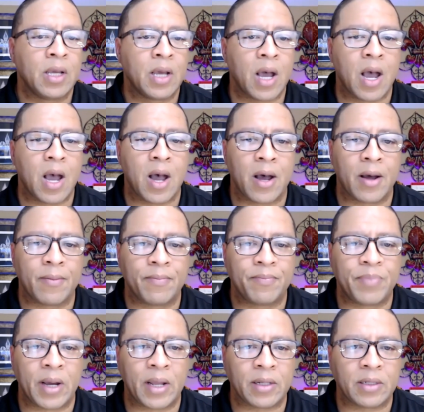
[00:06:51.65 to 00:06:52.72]

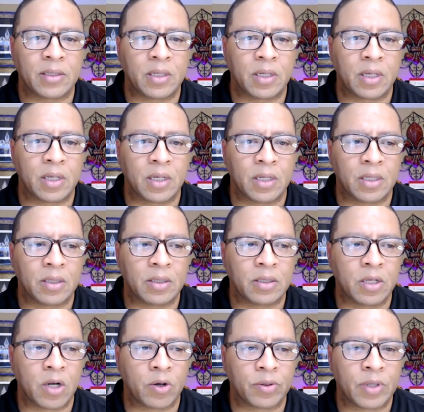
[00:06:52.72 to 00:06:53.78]
But you
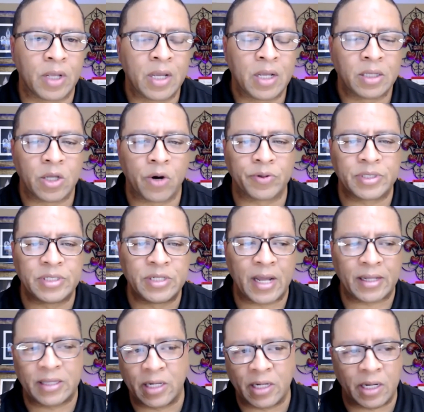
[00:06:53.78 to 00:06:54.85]
know, there was
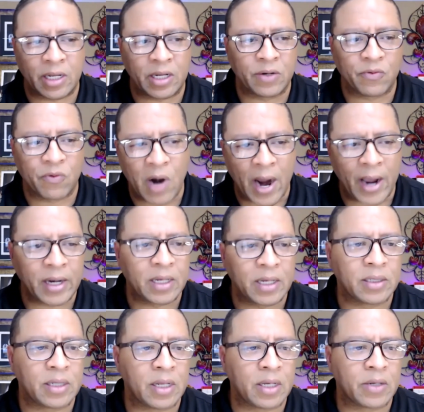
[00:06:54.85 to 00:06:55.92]
nothing in writing.